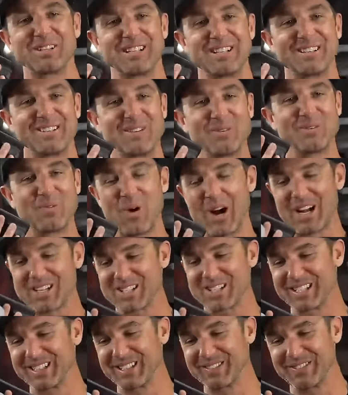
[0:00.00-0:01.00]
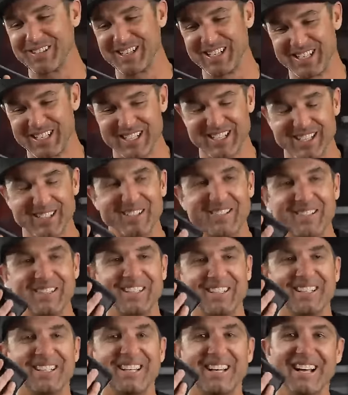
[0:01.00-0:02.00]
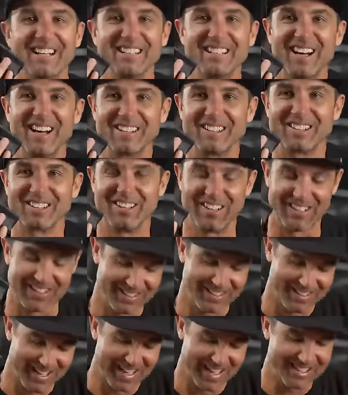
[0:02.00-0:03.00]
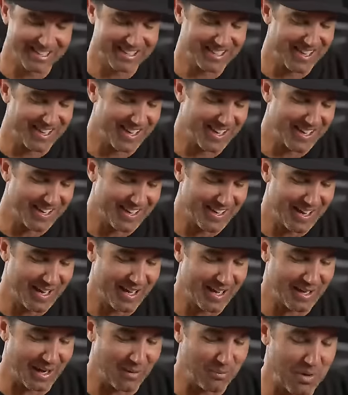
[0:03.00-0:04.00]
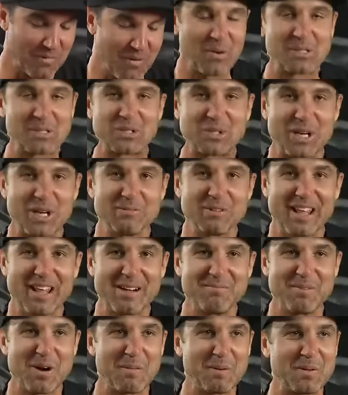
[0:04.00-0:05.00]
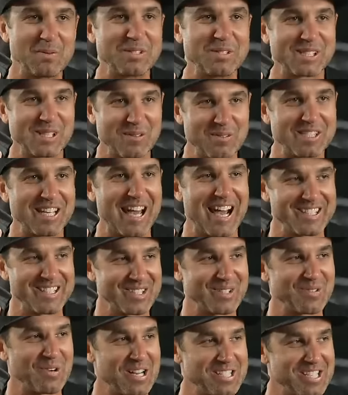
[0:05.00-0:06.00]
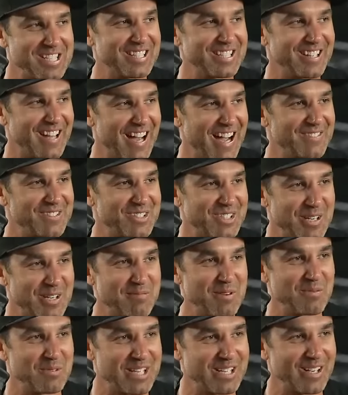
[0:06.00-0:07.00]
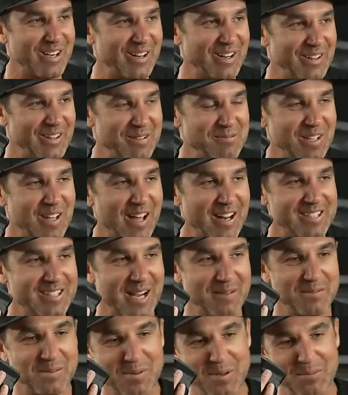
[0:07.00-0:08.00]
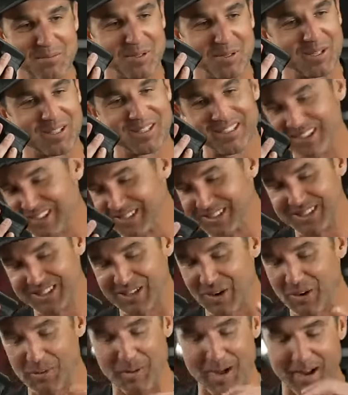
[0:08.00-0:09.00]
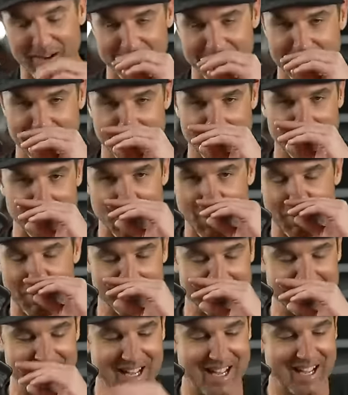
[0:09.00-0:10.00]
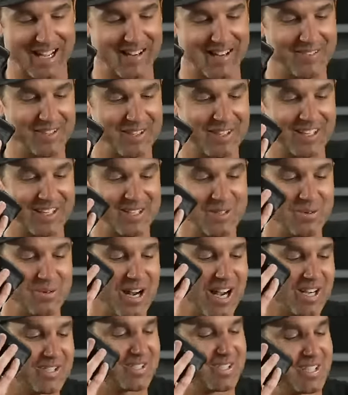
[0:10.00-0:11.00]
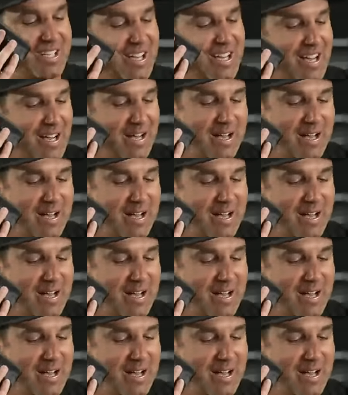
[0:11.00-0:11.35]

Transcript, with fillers: were literally watching the video and got the call. That's uh, we always dreamed of that moment when someone's actually watching the live stream and we call them. A lot of times people are you know just going about you know their normal day and everything, and you were actually